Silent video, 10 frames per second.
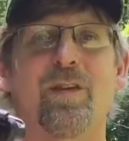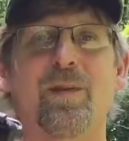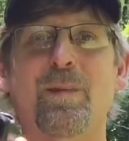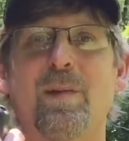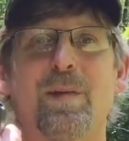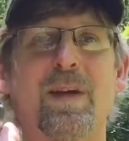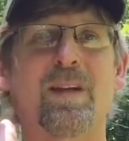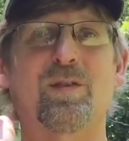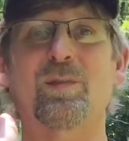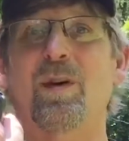than maybe
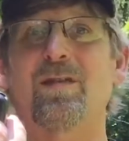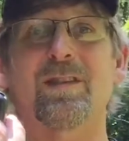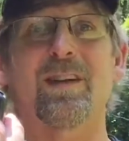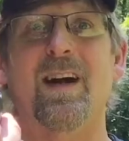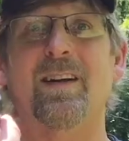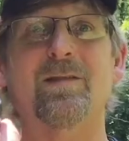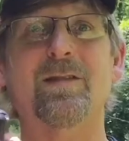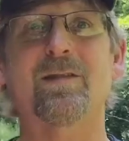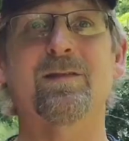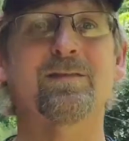make it smaller. I don't
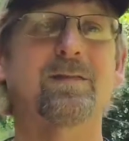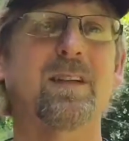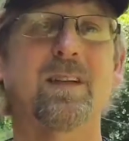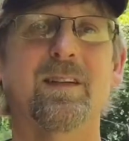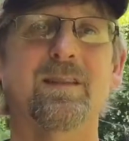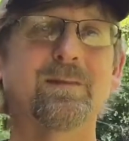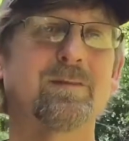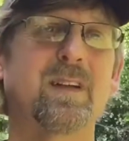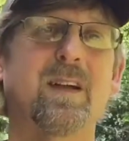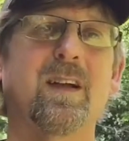know.
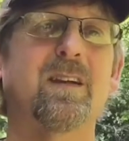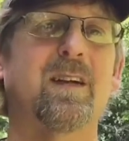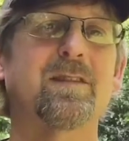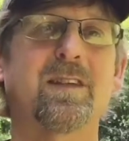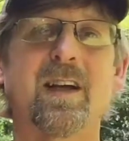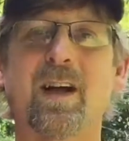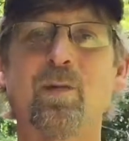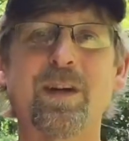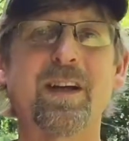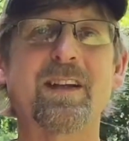Like I said, I
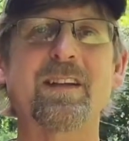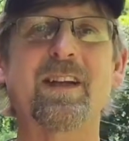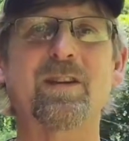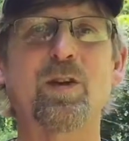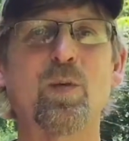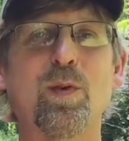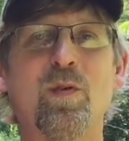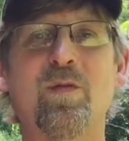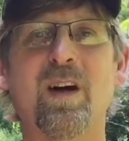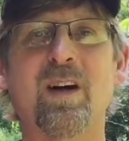went ahead and got the
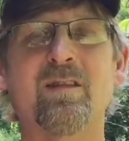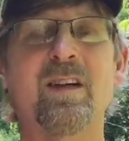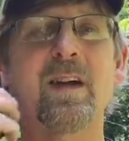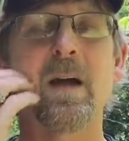GoPro 5